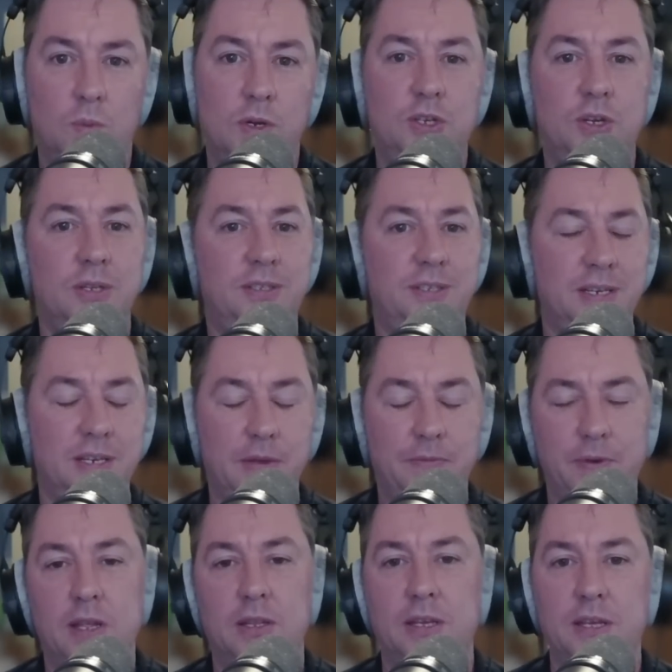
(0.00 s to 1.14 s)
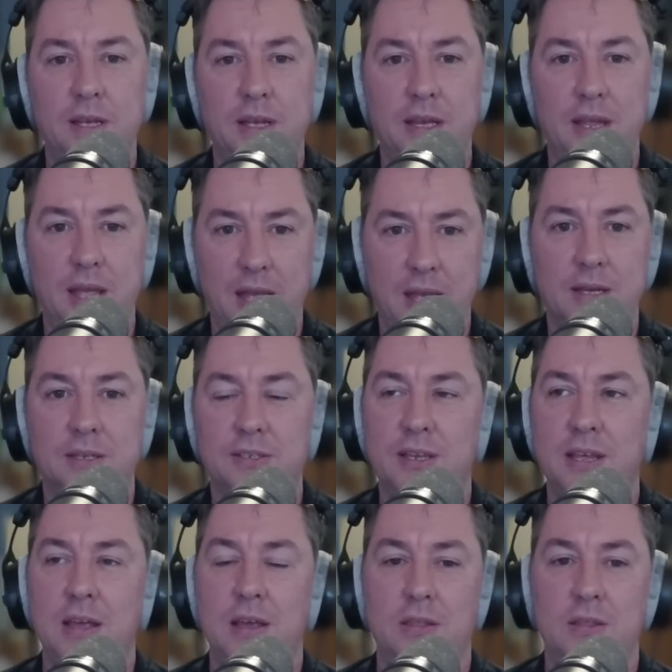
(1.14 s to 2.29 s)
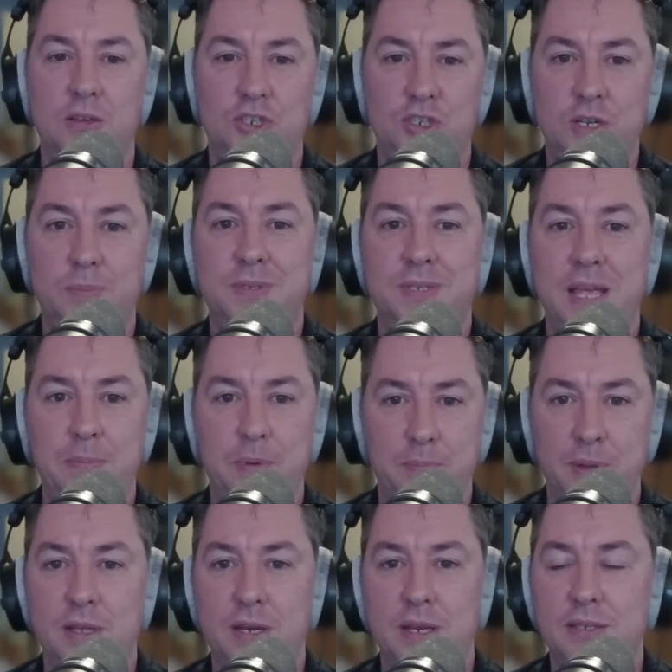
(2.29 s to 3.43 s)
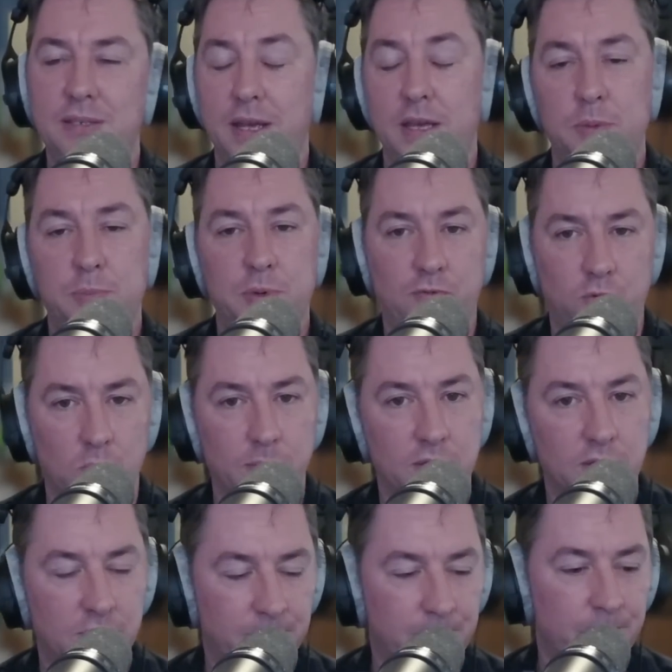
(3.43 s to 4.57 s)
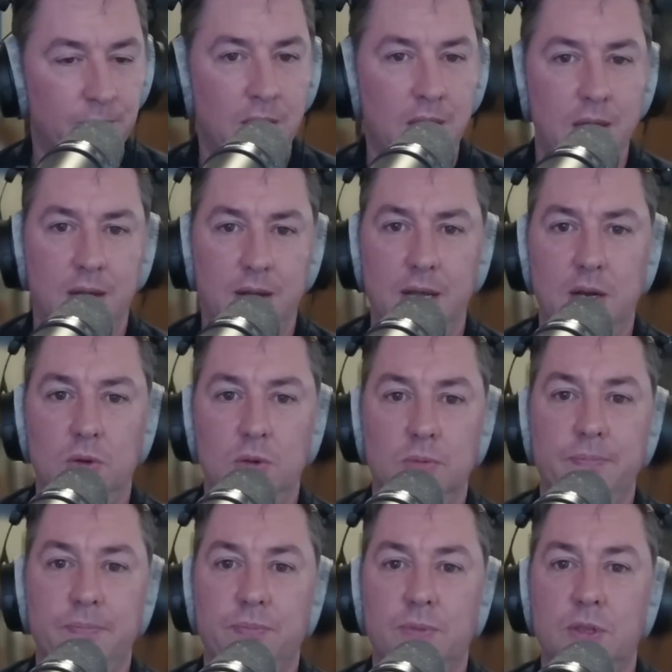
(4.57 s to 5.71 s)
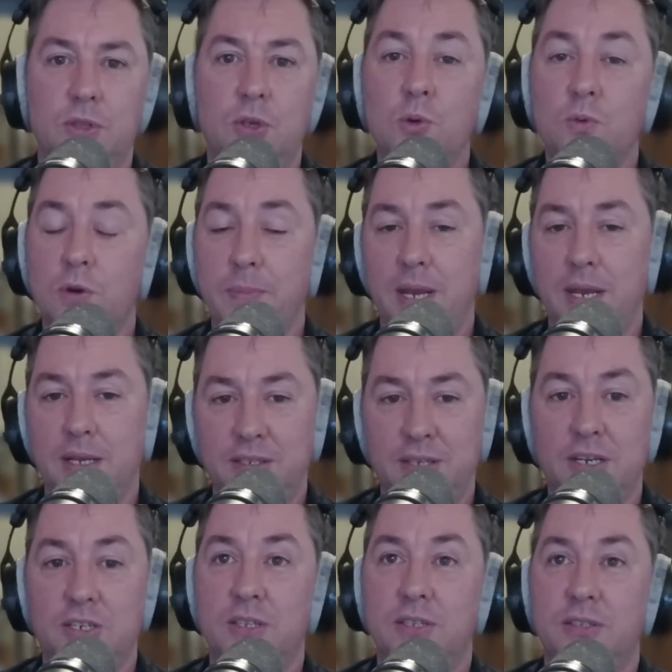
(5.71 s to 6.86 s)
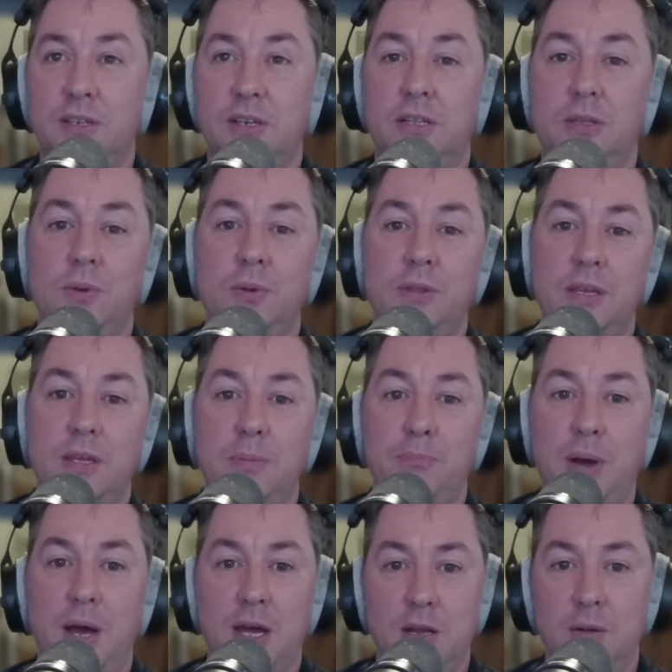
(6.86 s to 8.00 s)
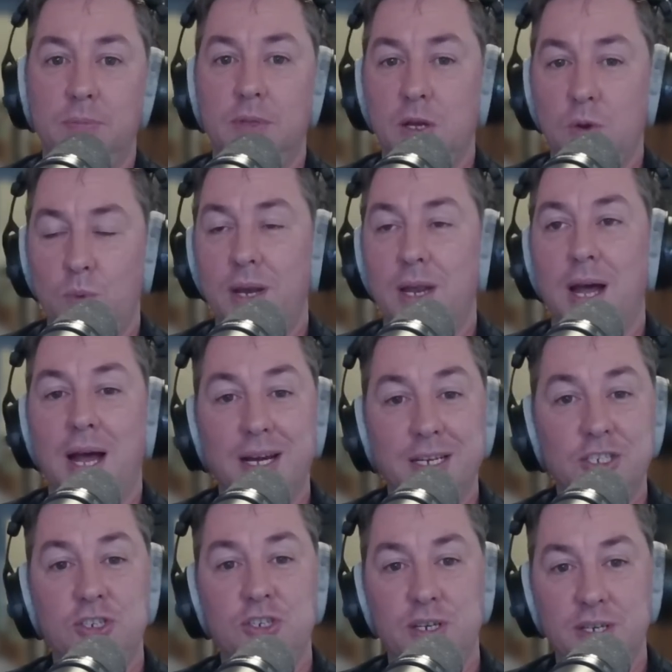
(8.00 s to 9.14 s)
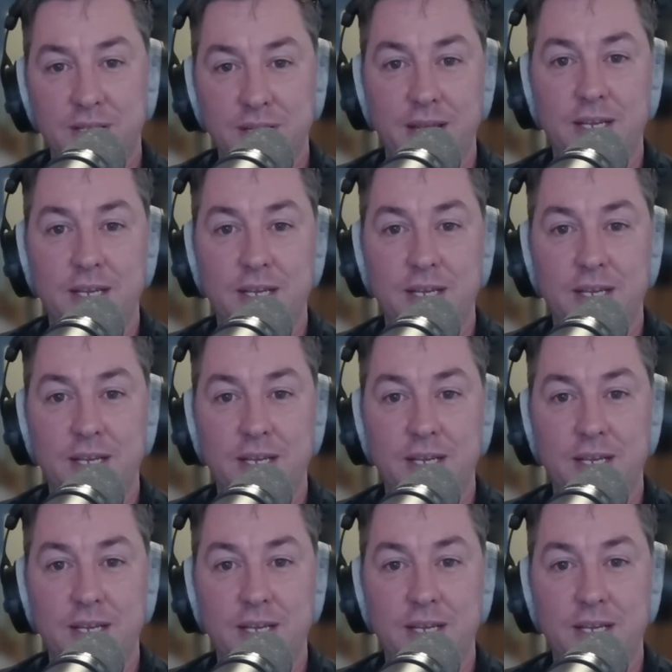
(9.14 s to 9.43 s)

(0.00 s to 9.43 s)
which could significantly enhance the ship's capabilities and the performance. Now, two remaining sections include the bottom liquid oxygen